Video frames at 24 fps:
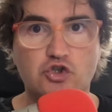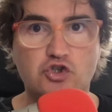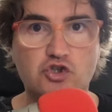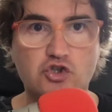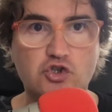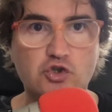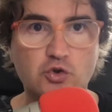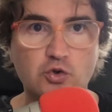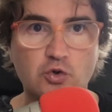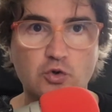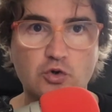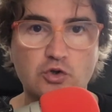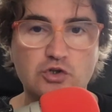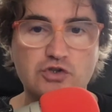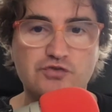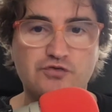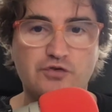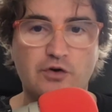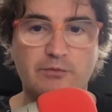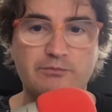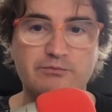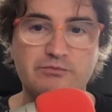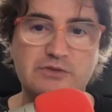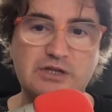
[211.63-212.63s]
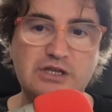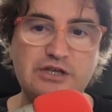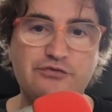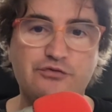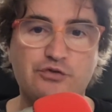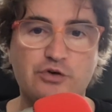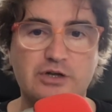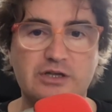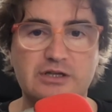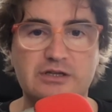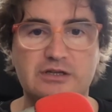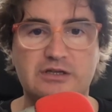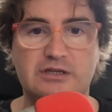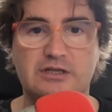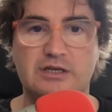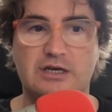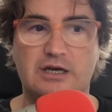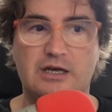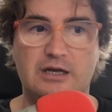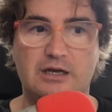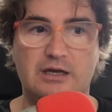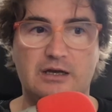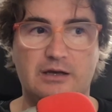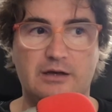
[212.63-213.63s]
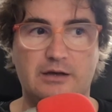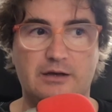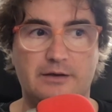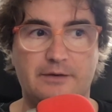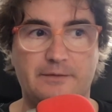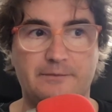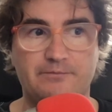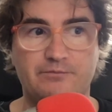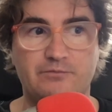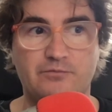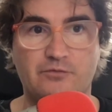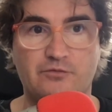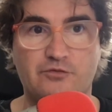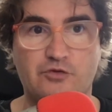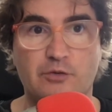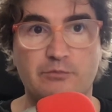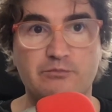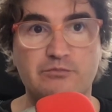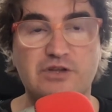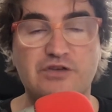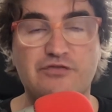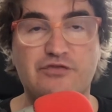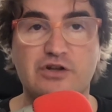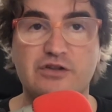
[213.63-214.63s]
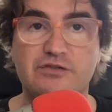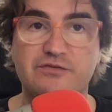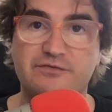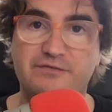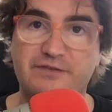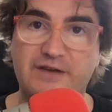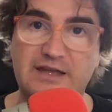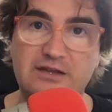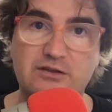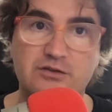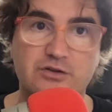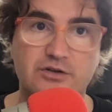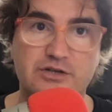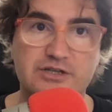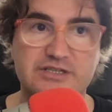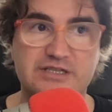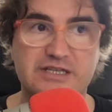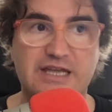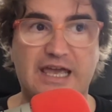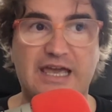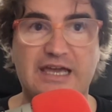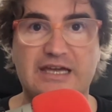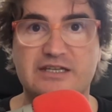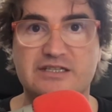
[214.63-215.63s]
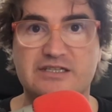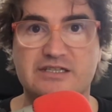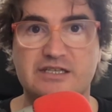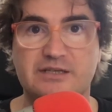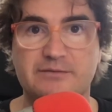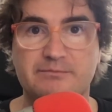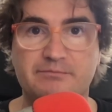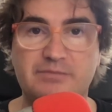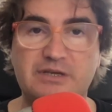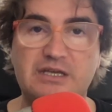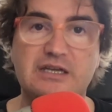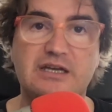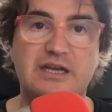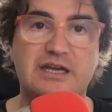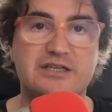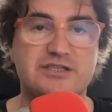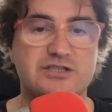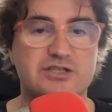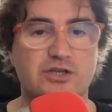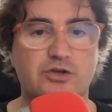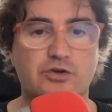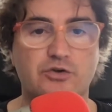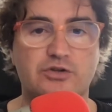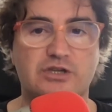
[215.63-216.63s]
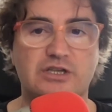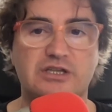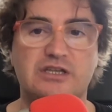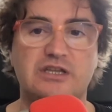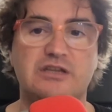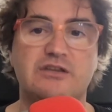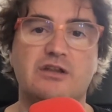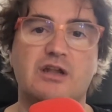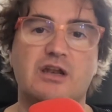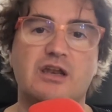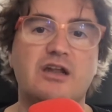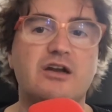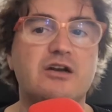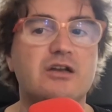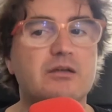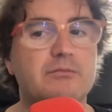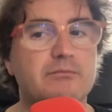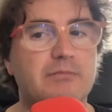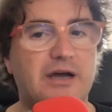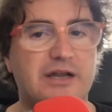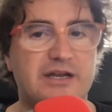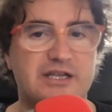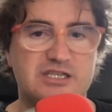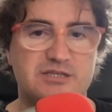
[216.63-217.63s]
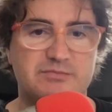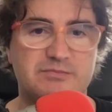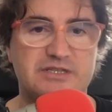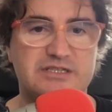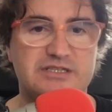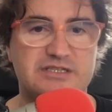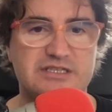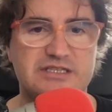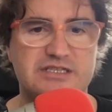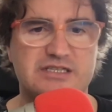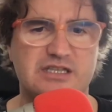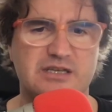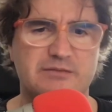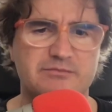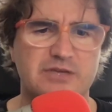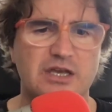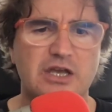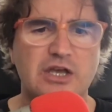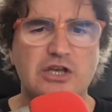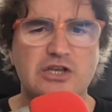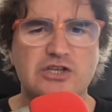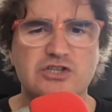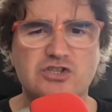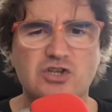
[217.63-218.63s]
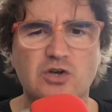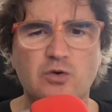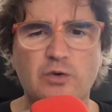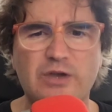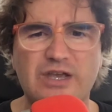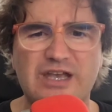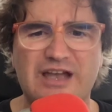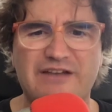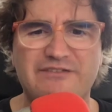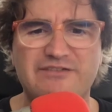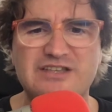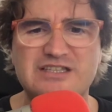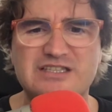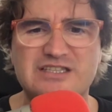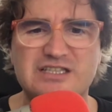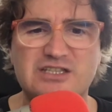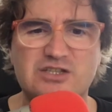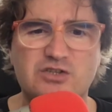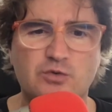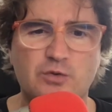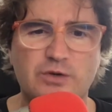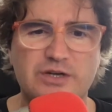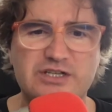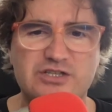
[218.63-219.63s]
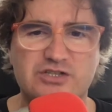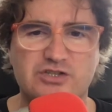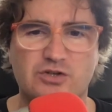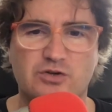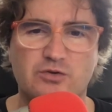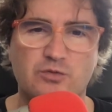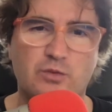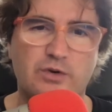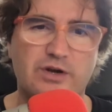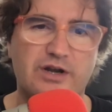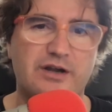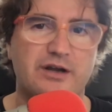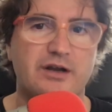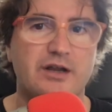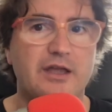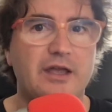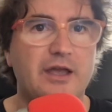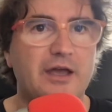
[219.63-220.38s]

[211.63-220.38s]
tools from different vendors being executed in the learning management system. So we have this situation where